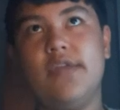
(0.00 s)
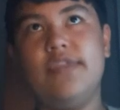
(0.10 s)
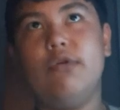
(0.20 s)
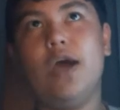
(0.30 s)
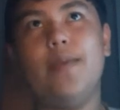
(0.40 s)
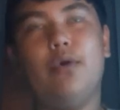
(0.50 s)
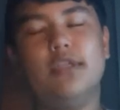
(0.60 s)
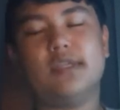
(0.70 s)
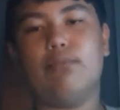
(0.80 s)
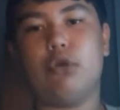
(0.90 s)
The Light,
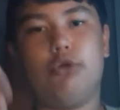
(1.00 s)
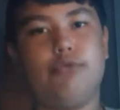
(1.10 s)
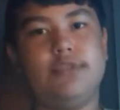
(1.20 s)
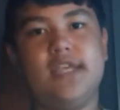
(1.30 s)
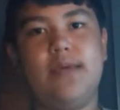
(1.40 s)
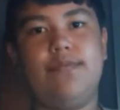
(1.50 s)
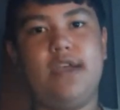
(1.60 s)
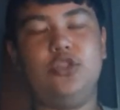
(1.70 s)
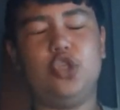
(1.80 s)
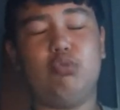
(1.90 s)
Plus, and Pro are the same
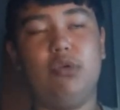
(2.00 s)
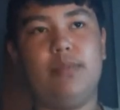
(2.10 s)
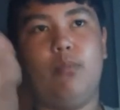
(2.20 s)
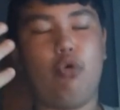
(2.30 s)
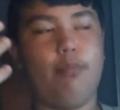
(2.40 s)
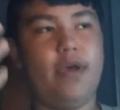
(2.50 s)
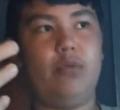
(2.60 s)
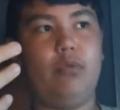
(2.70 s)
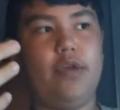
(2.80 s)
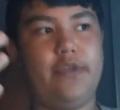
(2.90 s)
thing, just with more
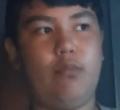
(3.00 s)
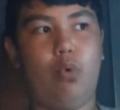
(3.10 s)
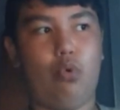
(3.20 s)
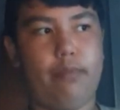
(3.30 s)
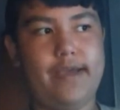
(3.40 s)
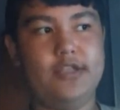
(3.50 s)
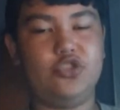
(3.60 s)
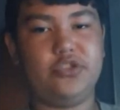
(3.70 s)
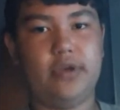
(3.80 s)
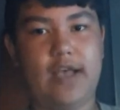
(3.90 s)
bandwidth and more
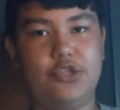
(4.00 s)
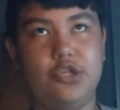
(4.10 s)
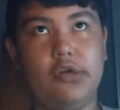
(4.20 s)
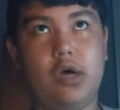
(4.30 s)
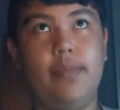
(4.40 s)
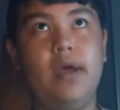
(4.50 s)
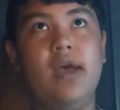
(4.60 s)
range as you go up,